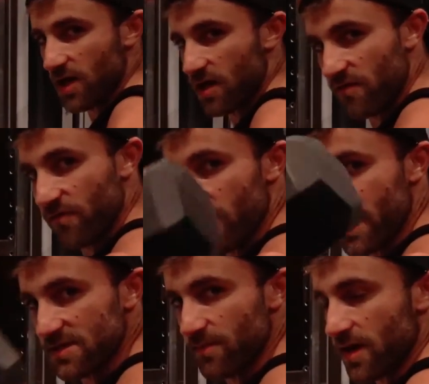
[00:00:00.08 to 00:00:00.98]
a lot of you
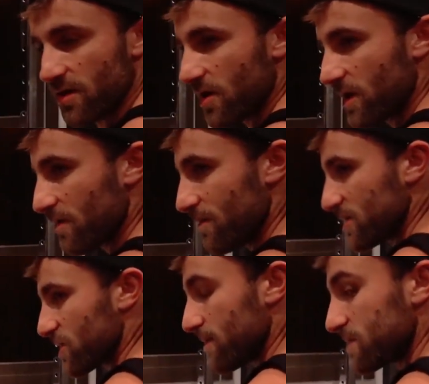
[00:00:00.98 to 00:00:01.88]
asking how do I get
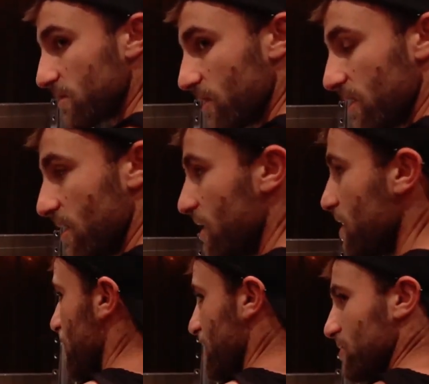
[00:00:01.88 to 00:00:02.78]
my traps the way they
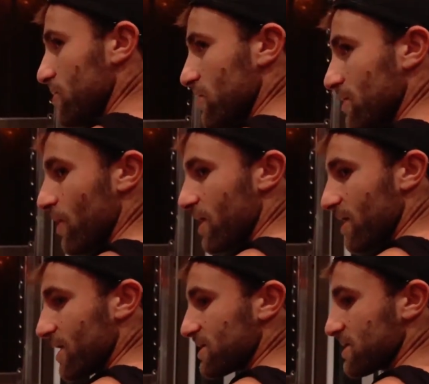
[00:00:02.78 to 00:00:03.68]
are. I do
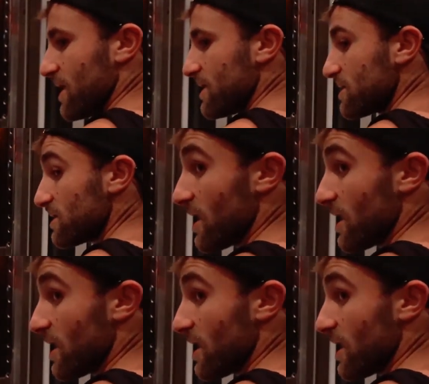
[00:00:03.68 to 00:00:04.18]
weird exercises